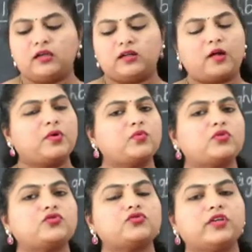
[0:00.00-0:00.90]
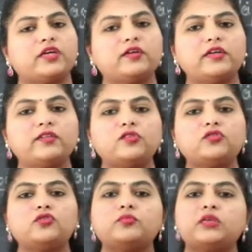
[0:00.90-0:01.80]
Rama wants to decorate the
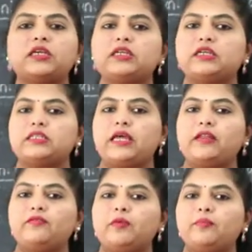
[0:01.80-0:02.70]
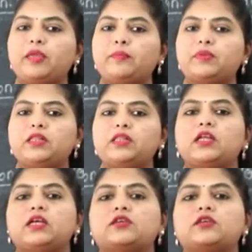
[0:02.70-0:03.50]
room, he needs help from people.